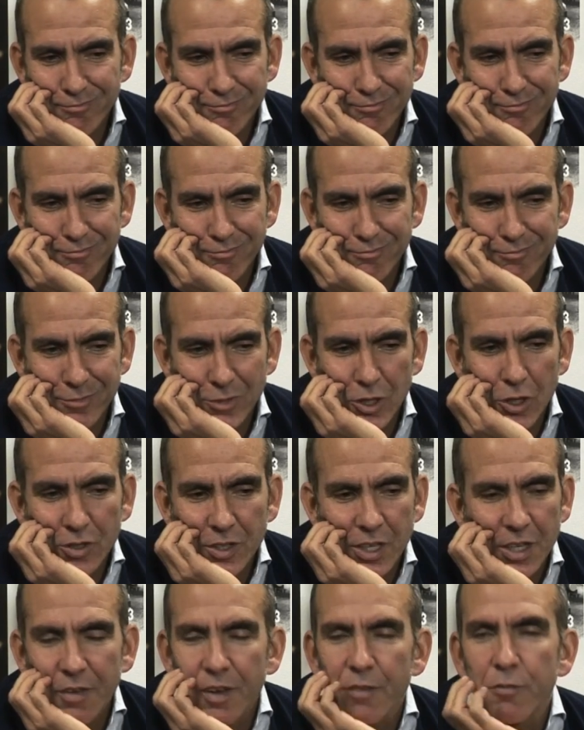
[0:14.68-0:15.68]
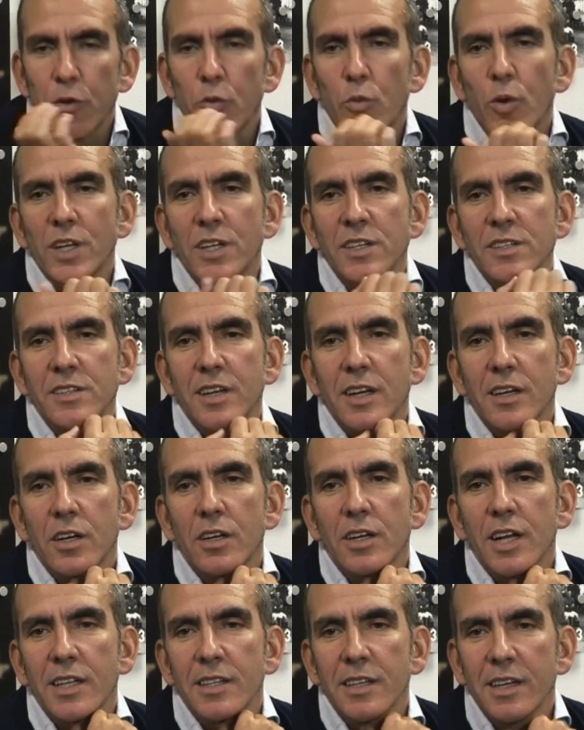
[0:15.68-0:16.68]
not even for one instant
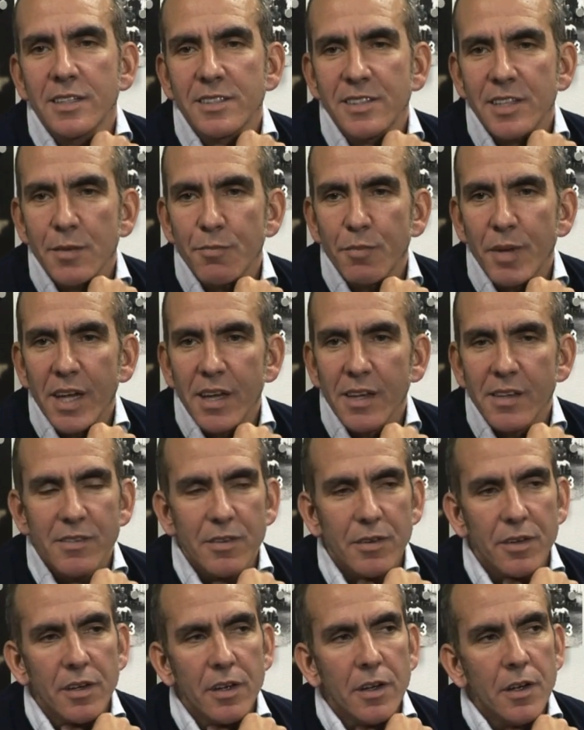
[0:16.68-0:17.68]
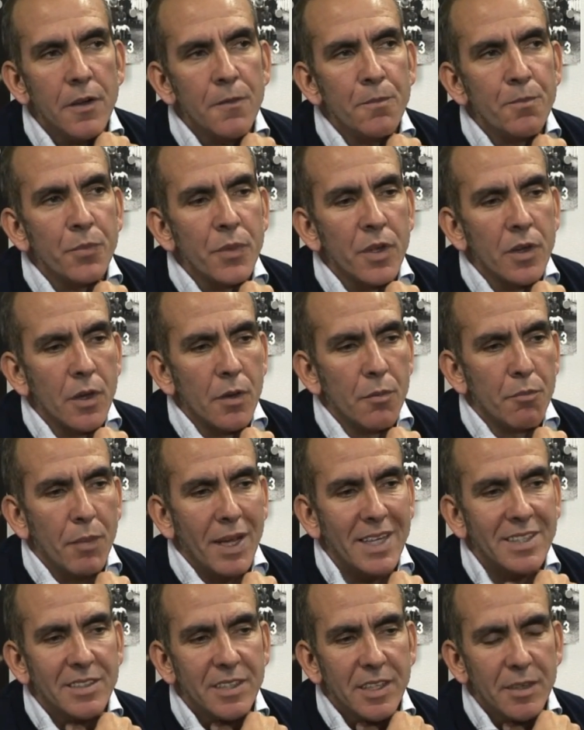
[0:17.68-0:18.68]
going to underestimate
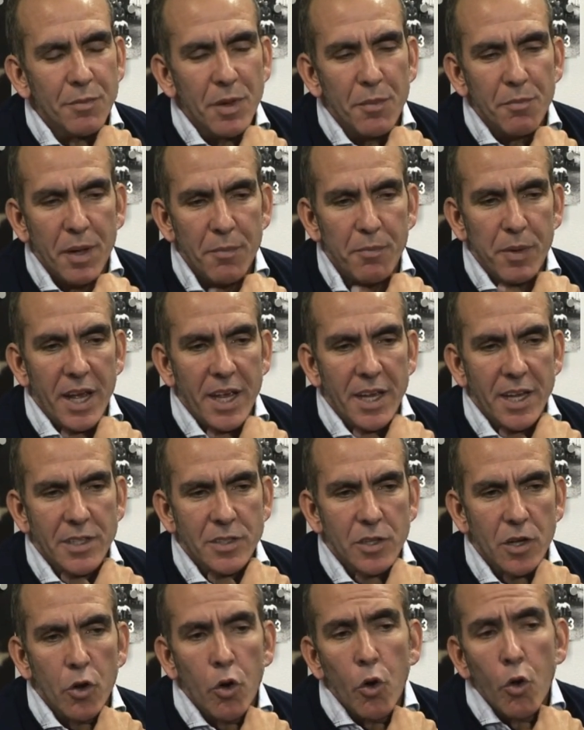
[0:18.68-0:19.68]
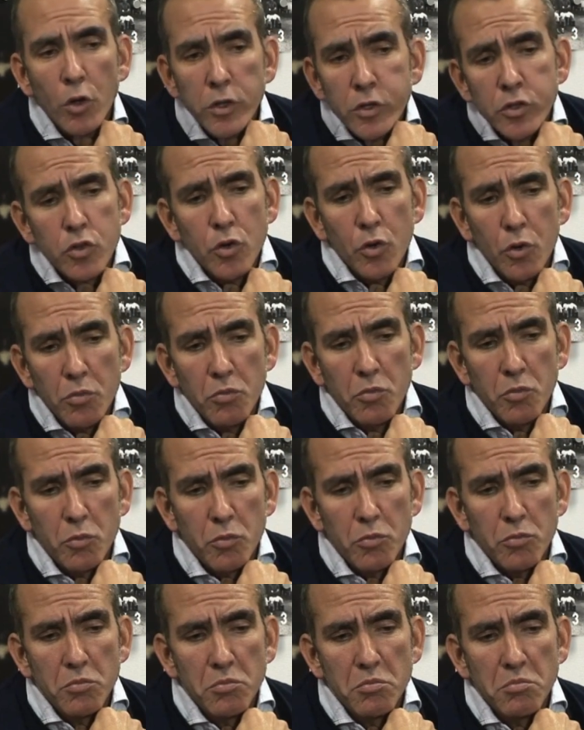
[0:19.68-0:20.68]
my team and my players. Also,
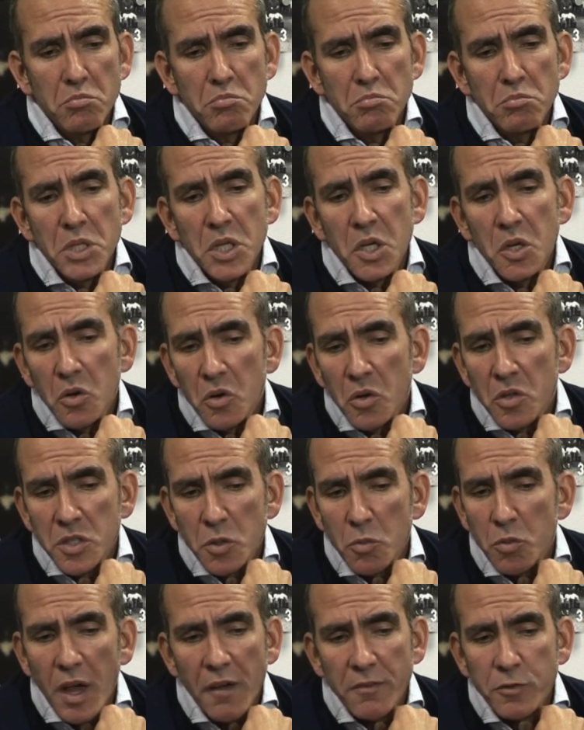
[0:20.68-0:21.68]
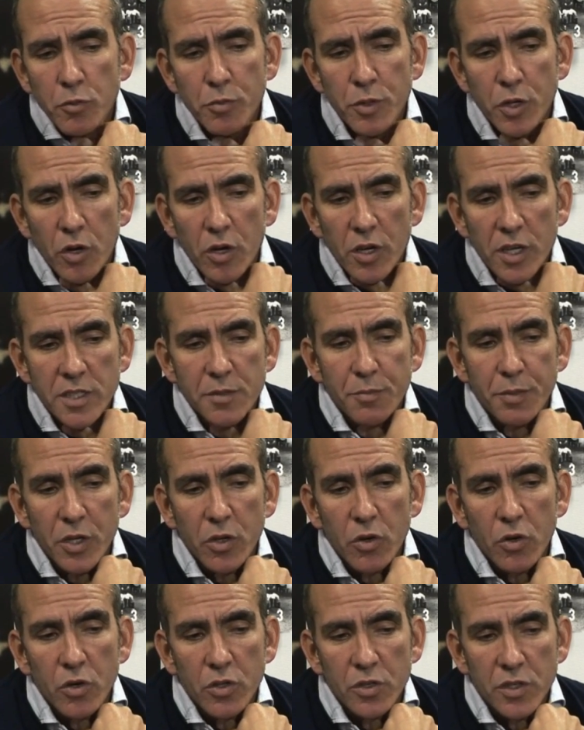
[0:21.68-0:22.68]
because we have to be honest,
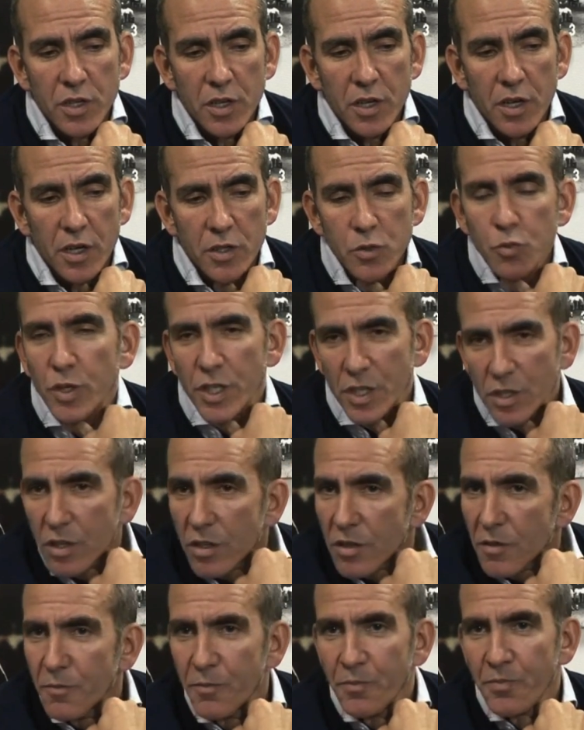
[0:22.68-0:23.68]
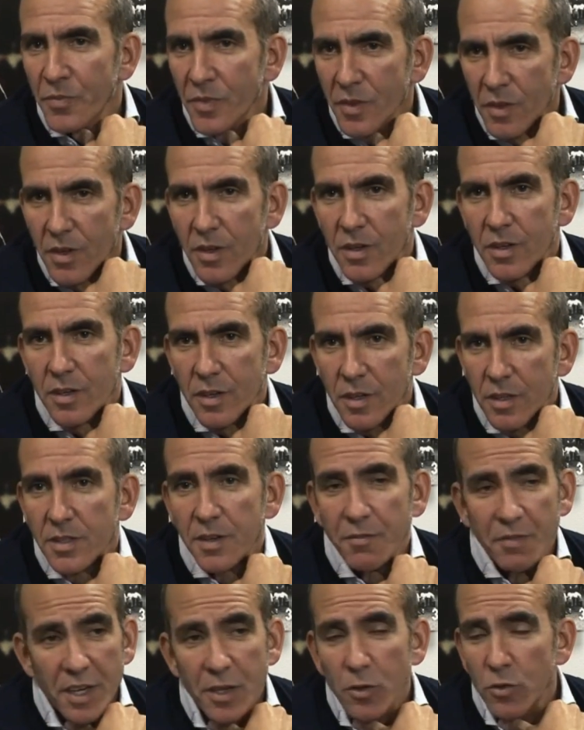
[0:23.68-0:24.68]
because Swindon
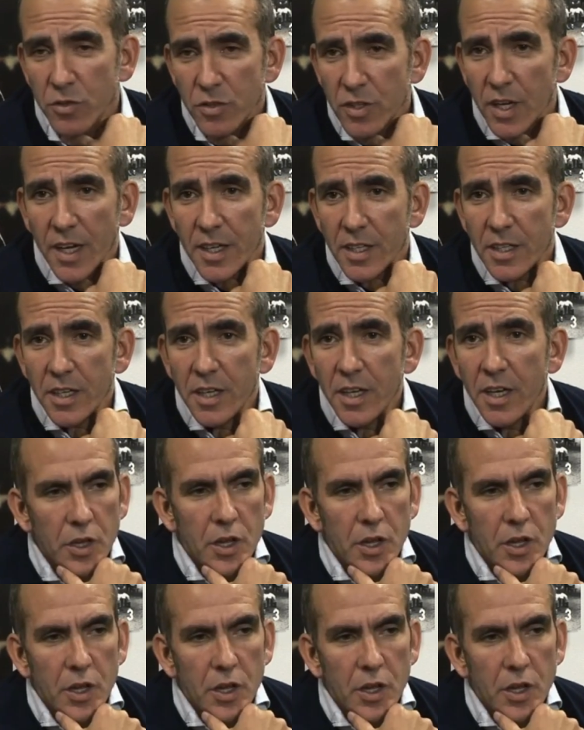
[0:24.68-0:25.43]
is a very good side